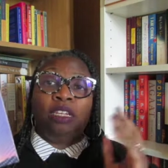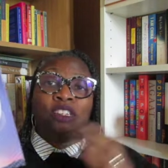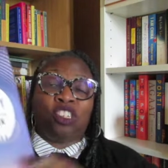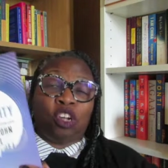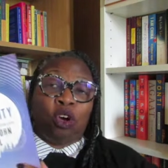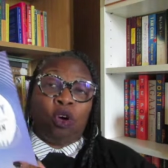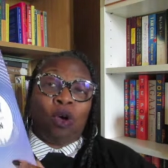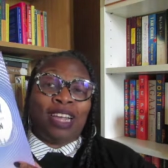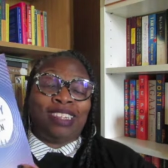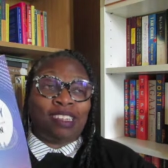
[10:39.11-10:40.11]

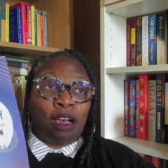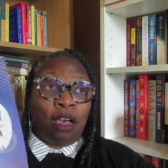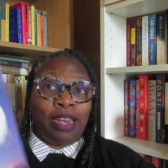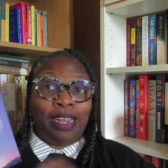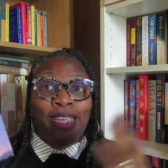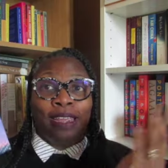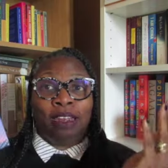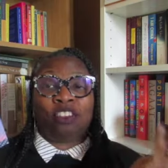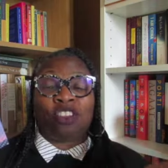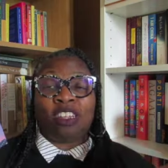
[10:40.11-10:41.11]
So I saw it
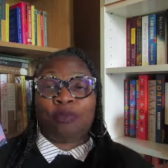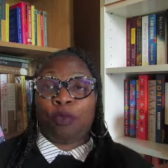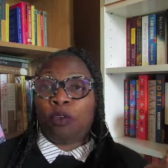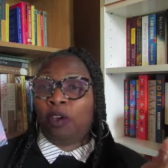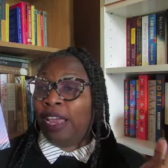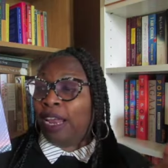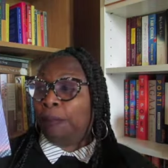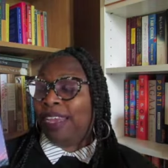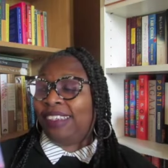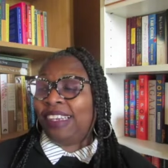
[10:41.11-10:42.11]
in Strasbourg and
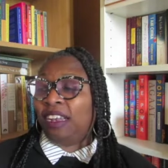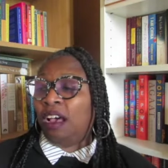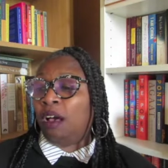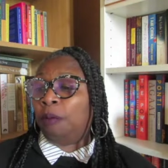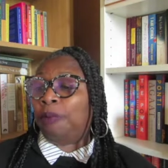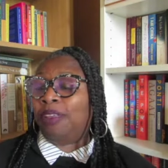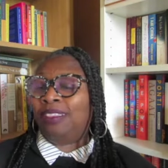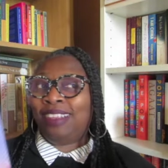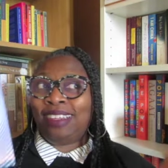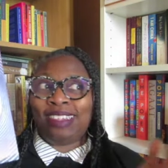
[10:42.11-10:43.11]
I picked it up.
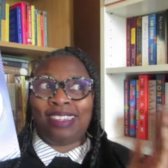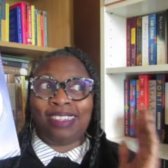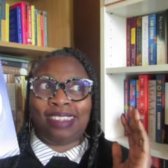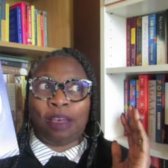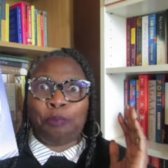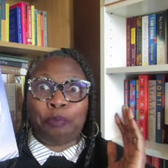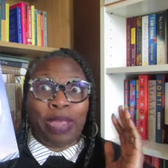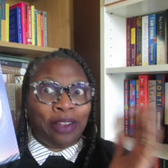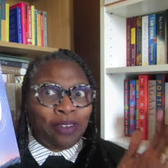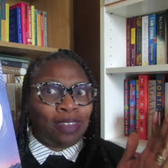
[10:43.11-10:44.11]
This is
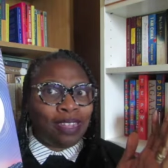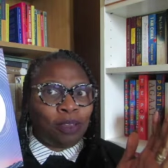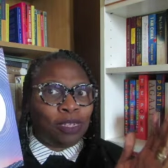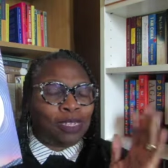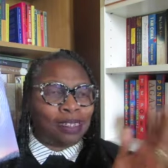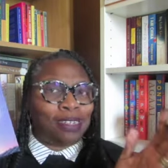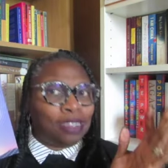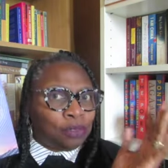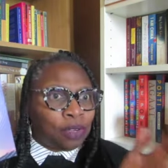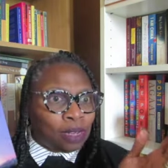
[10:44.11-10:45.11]
apparently, which I
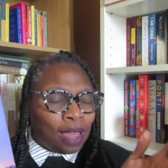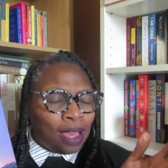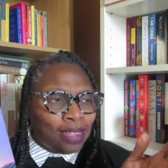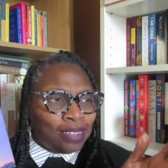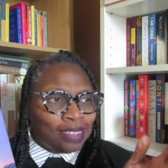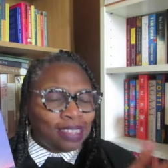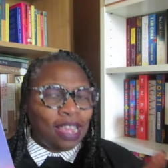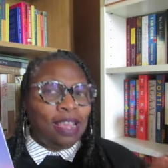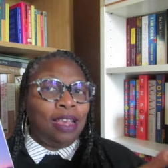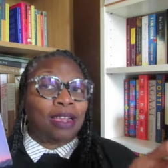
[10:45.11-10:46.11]
didn't realize,
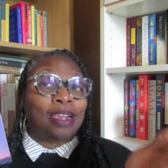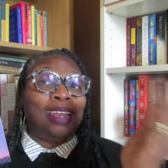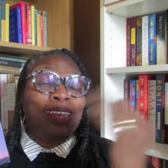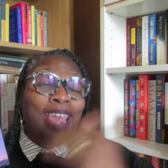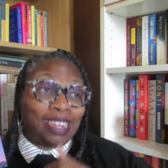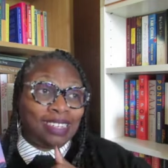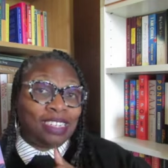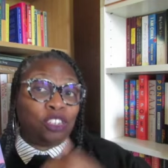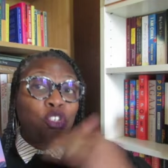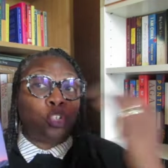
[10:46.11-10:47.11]

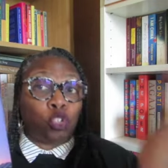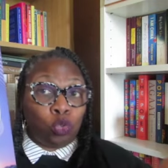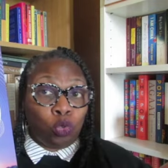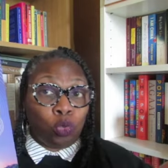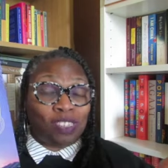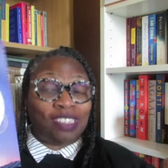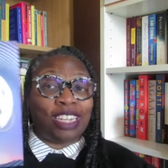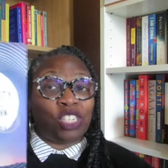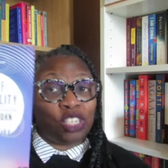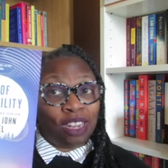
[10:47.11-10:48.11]
connected to
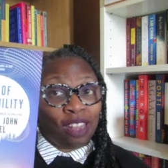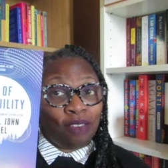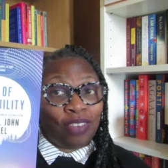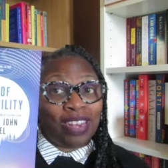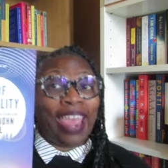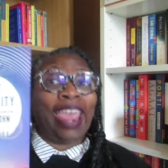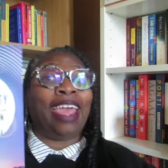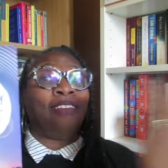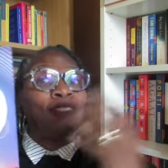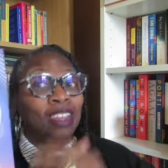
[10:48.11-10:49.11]
Station 11
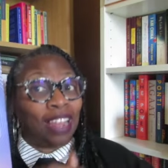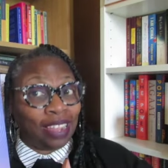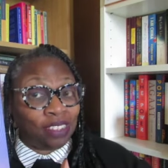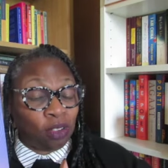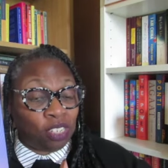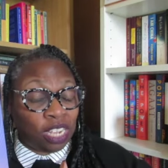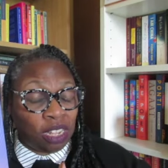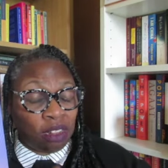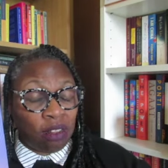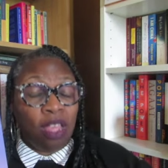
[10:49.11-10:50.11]
and the Glass
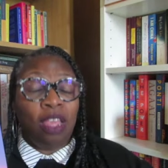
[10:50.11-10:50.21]
Hotel.